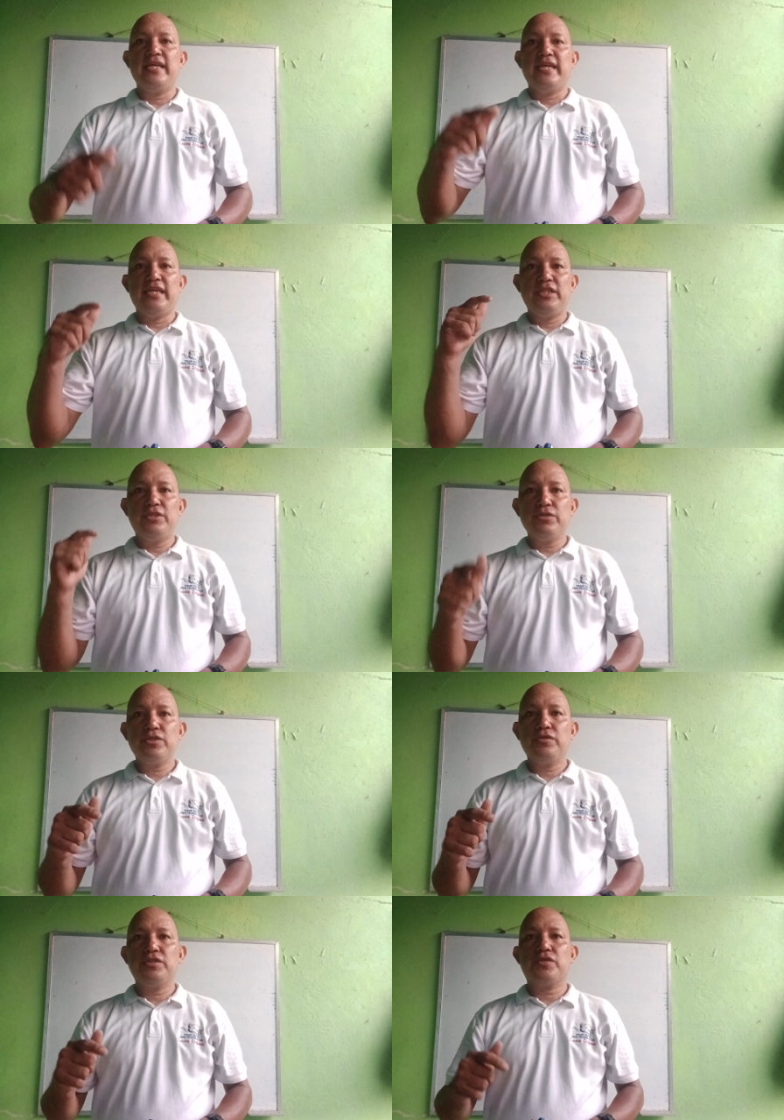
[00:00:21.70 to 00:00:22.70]
It used
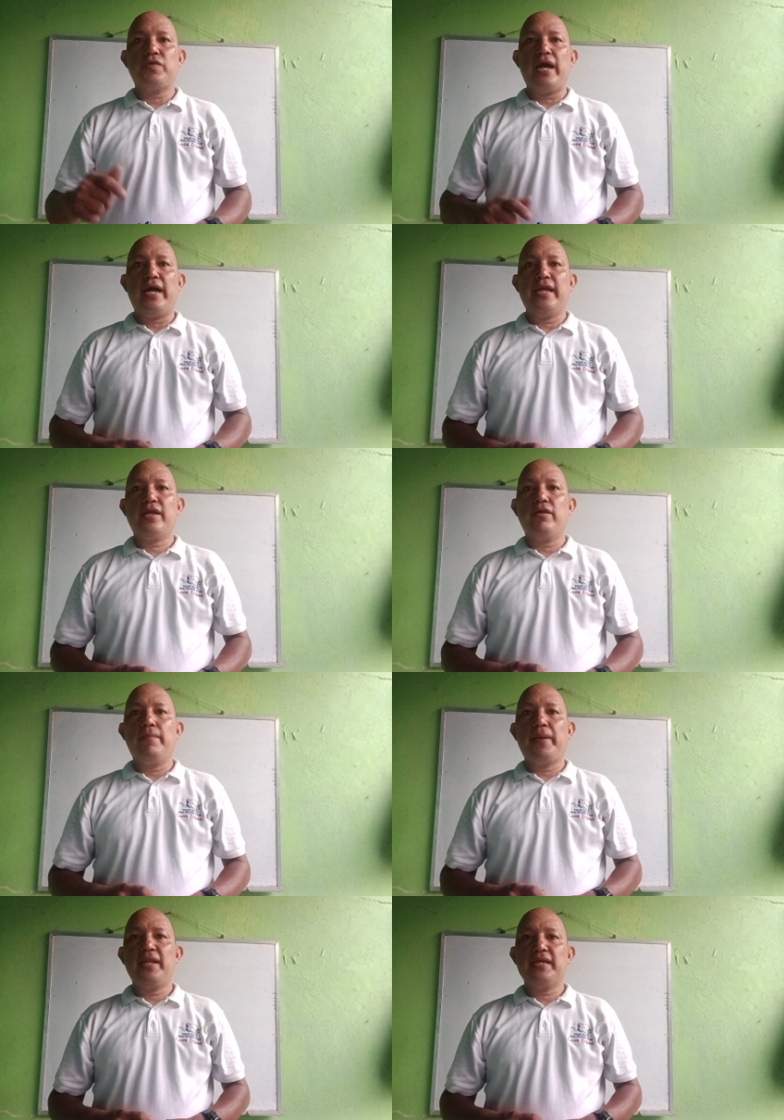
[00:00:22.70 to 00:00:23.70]
to describe
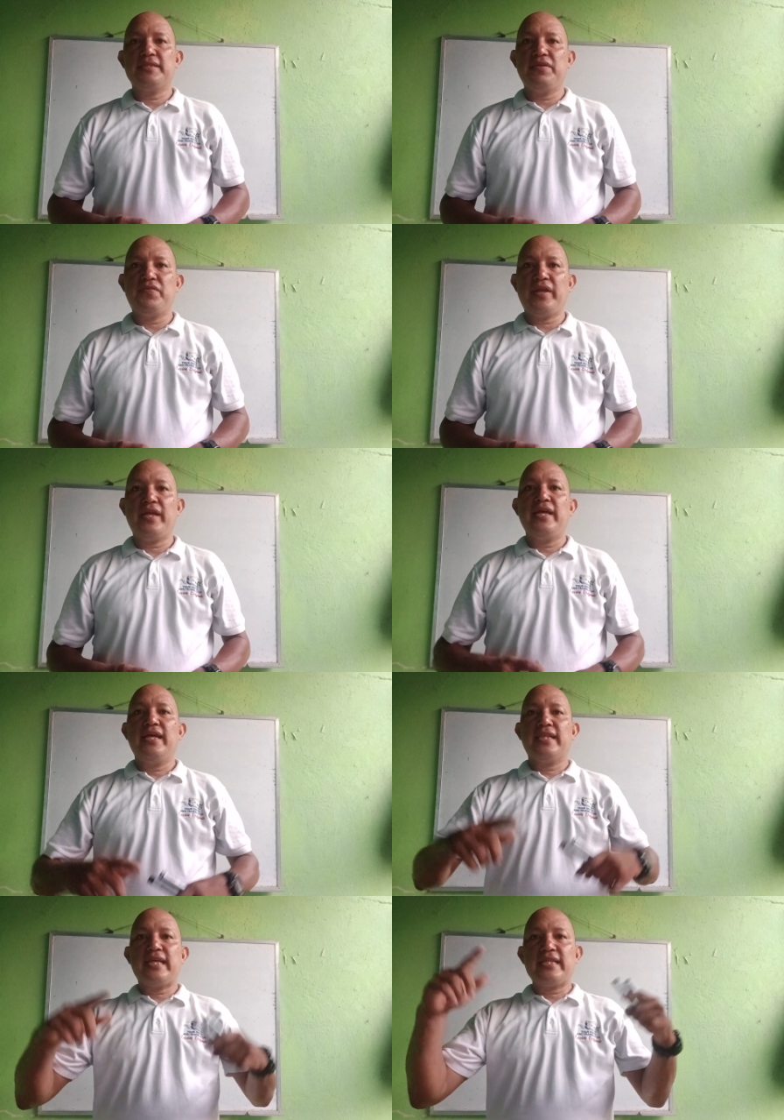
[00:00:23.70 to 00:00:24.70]
complete activity
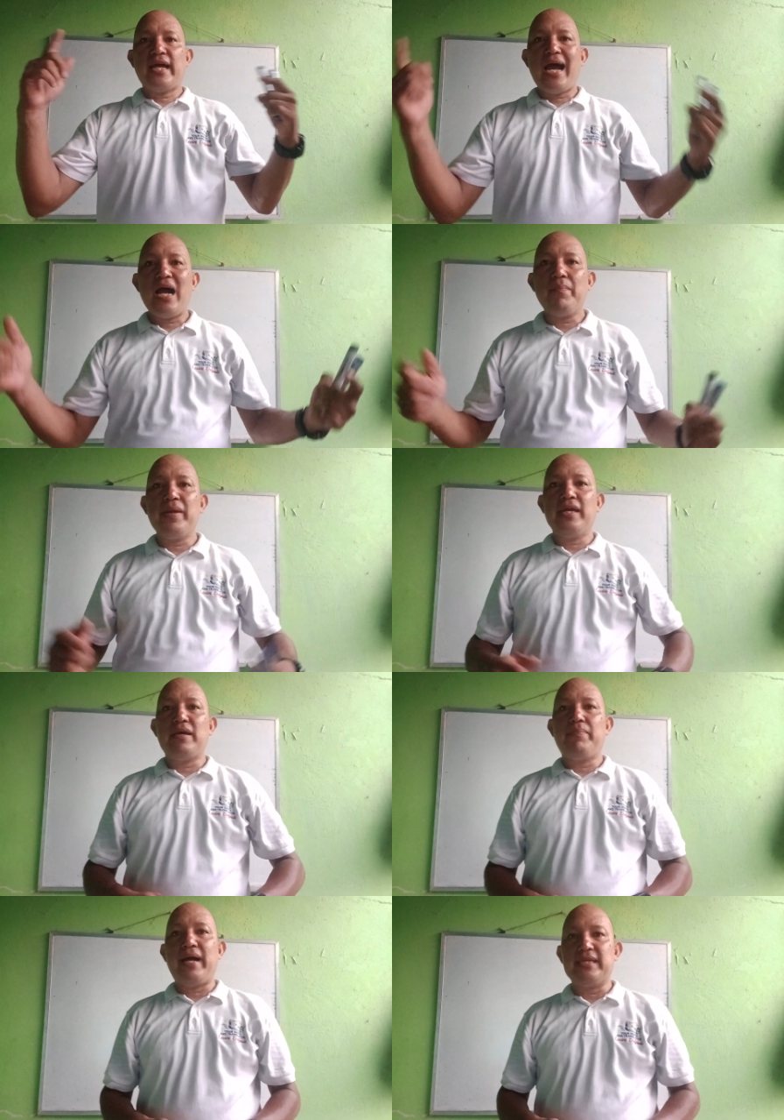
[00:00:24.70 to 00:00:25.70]
that happened in the
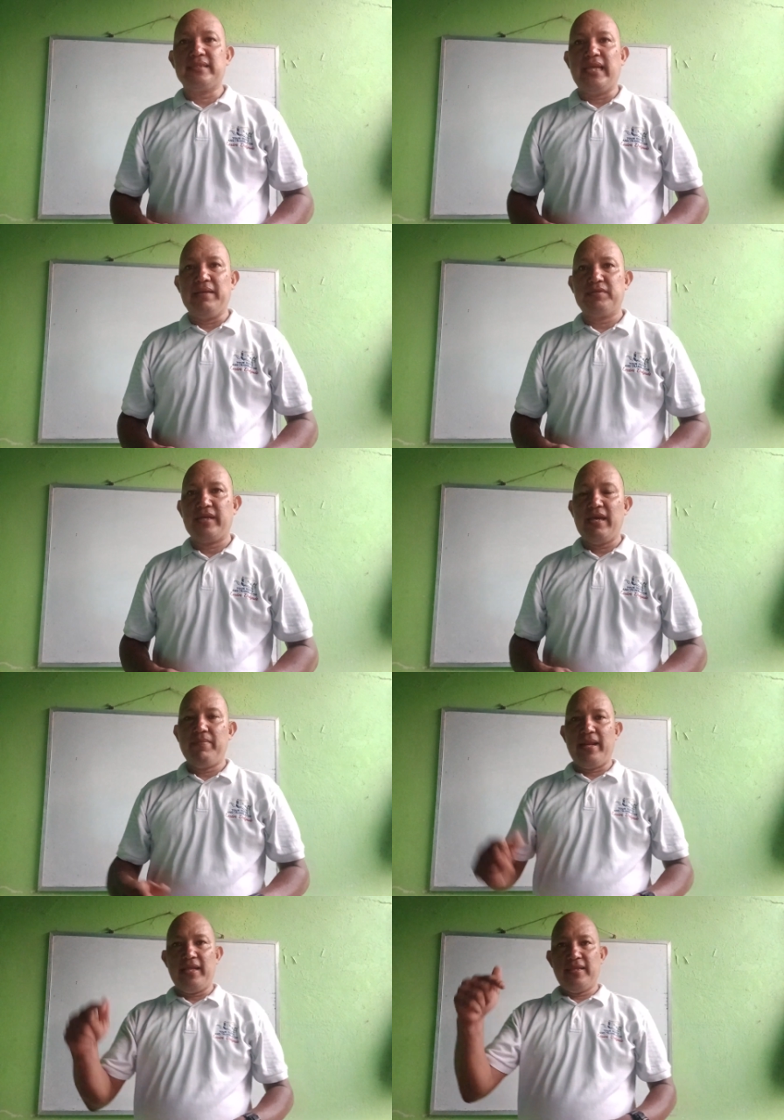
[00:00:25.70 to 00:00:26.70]
past tense. Okay,
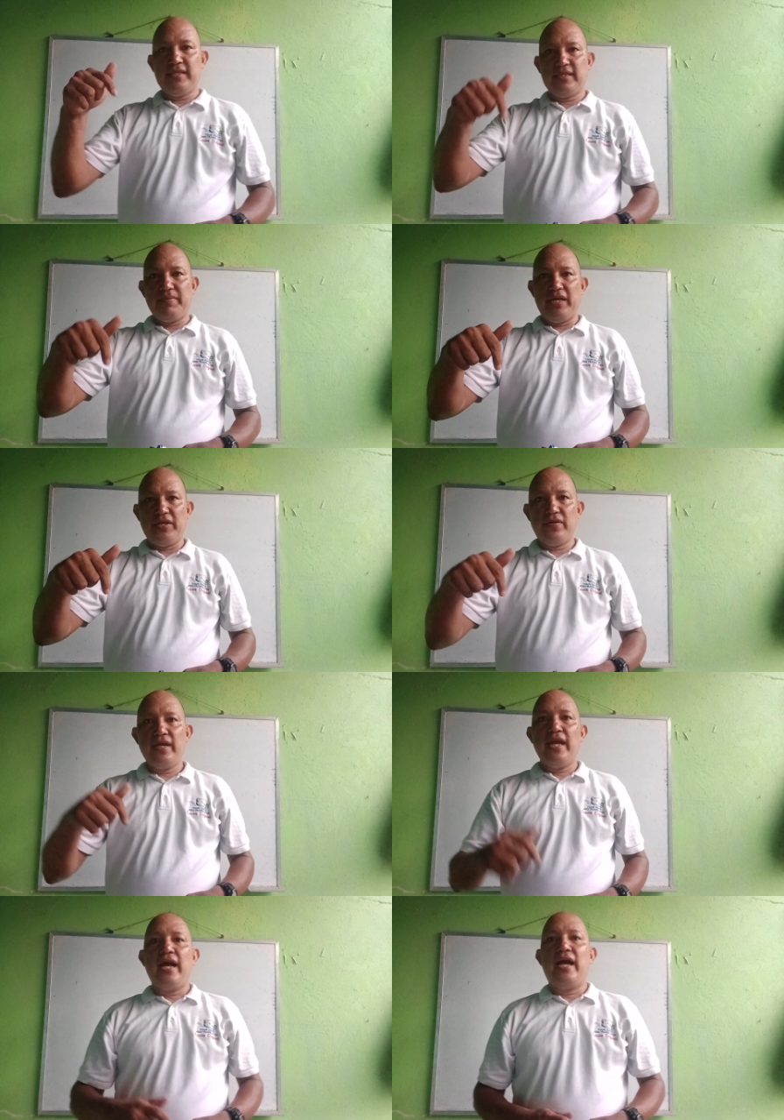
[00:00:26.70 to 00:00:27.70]
but in this video,
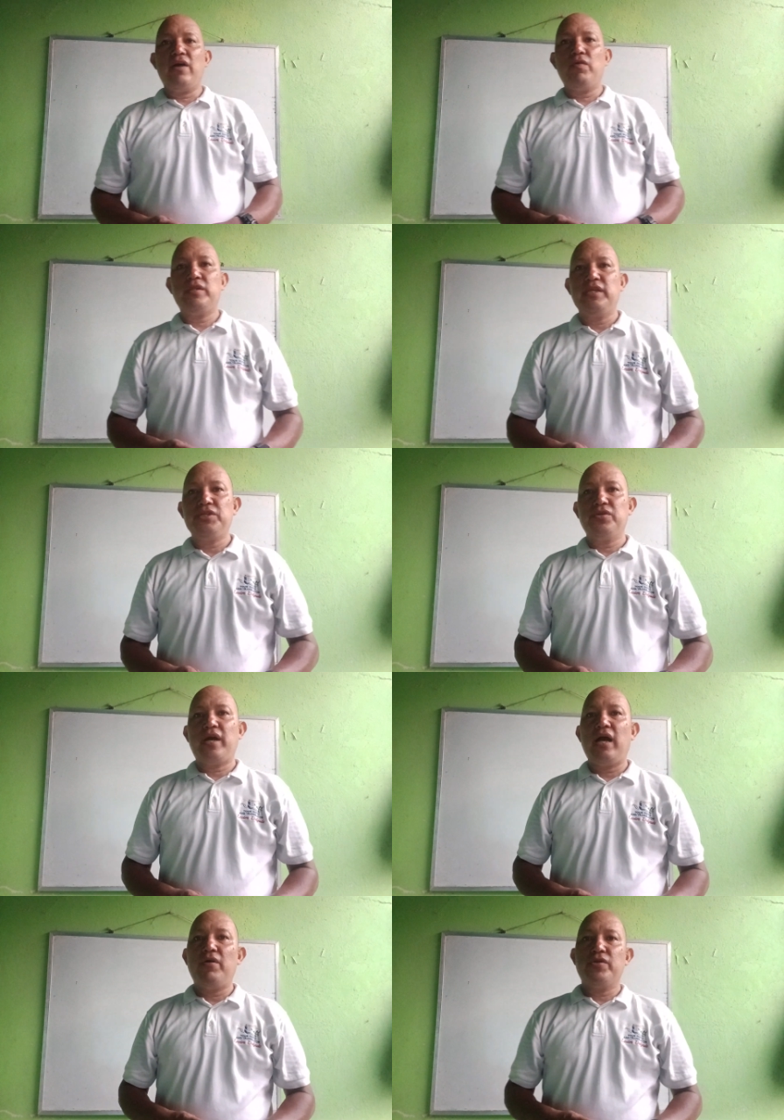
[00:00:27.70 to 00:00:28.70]
I will teach you
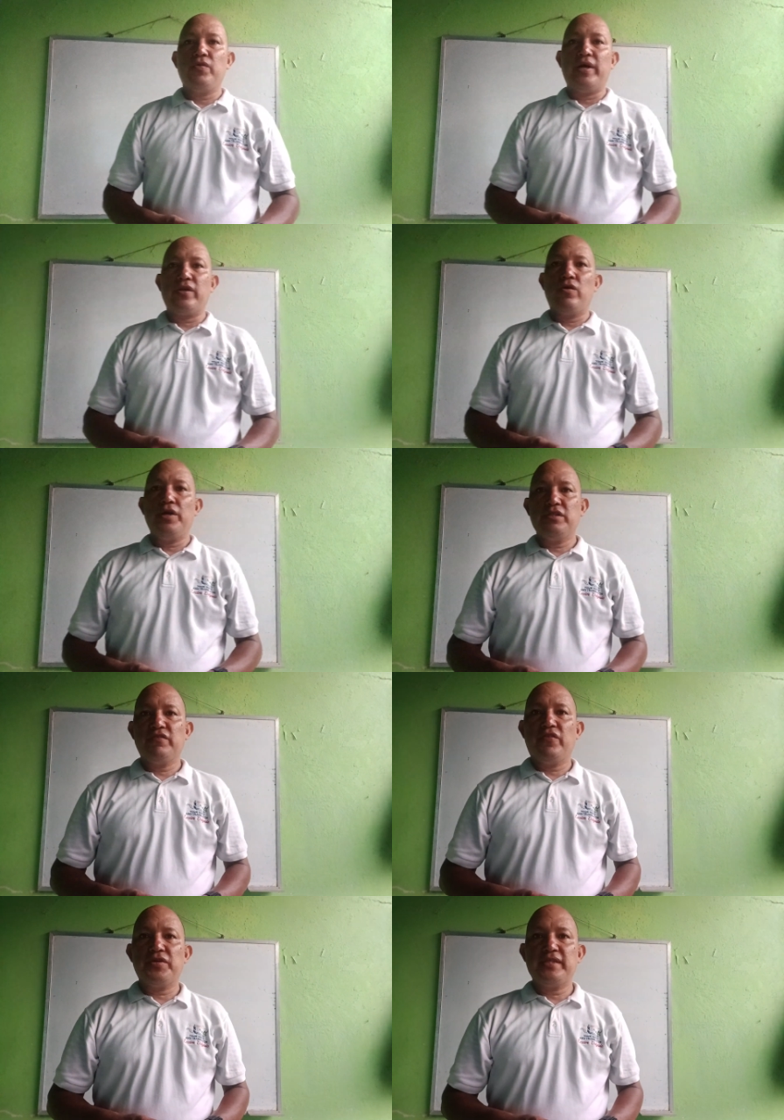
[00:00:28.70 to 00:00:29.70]
how you are going to
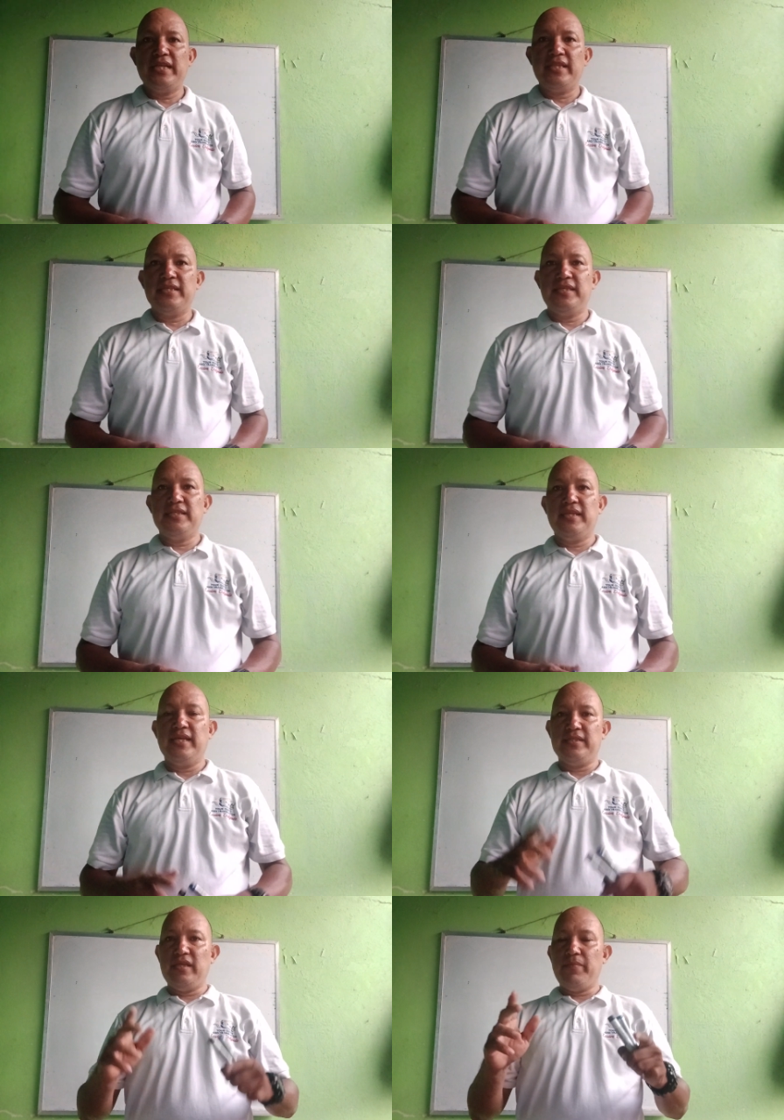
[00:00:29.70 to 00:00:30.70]
form sentences
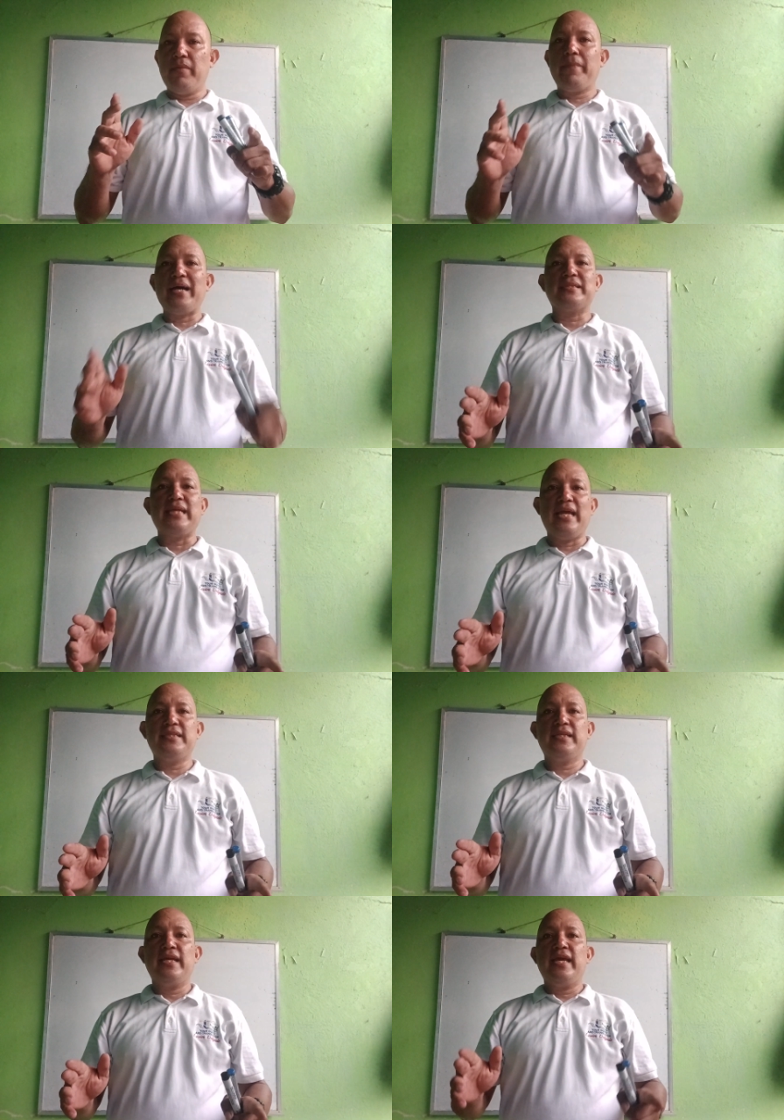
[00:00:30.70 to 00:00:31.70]
in simple past tense